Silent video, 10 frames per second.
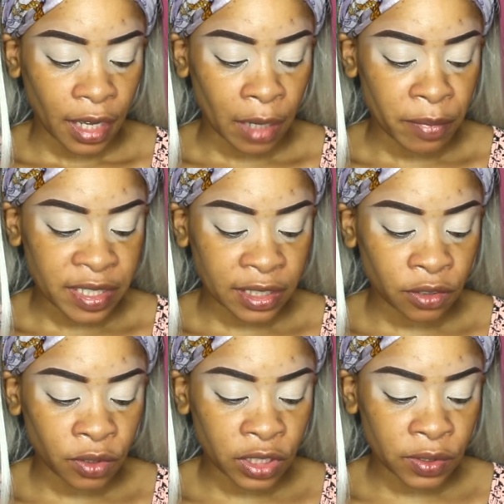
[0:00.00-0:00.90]
I'm
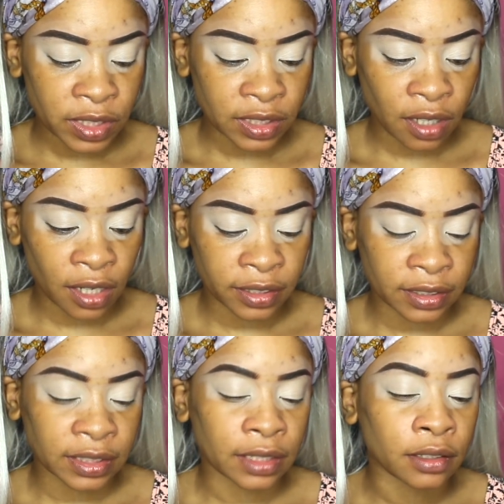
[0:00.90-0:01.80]
basically going to use this color to
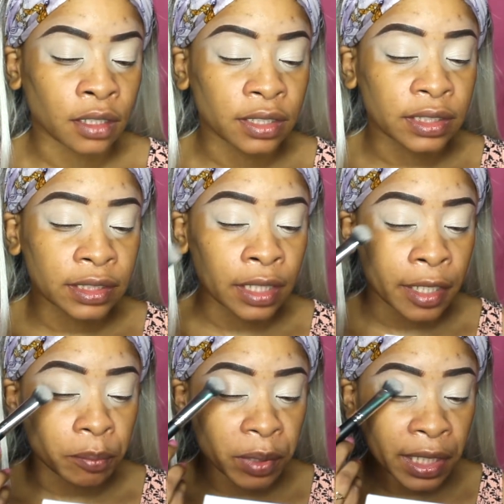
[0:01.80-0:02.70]
set the concealer
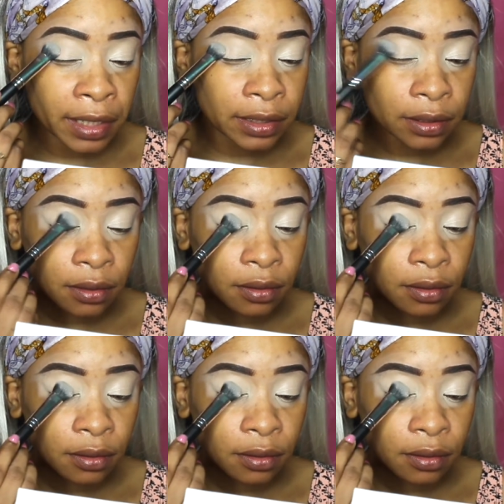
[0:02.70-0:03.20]
in place.